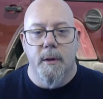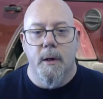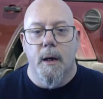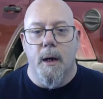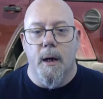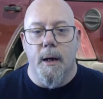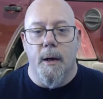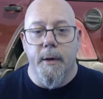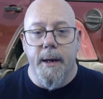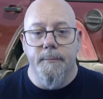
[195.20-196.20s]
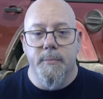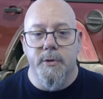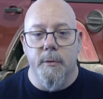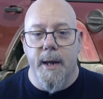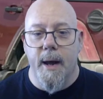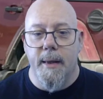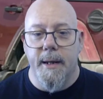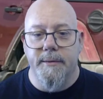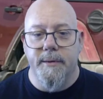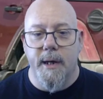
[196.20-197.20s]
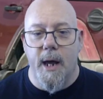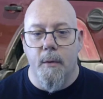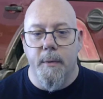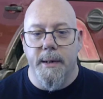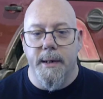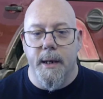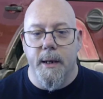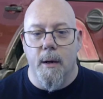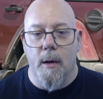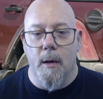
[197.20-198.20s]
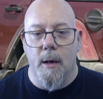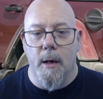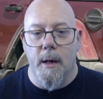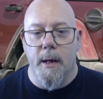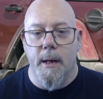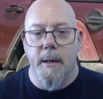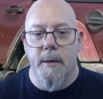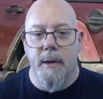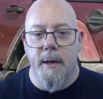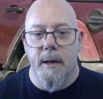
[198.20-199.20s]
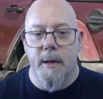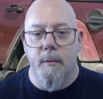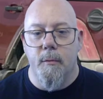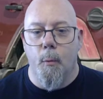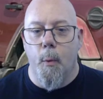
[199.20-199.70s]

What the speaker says: Okay, so now let's see how we did on the way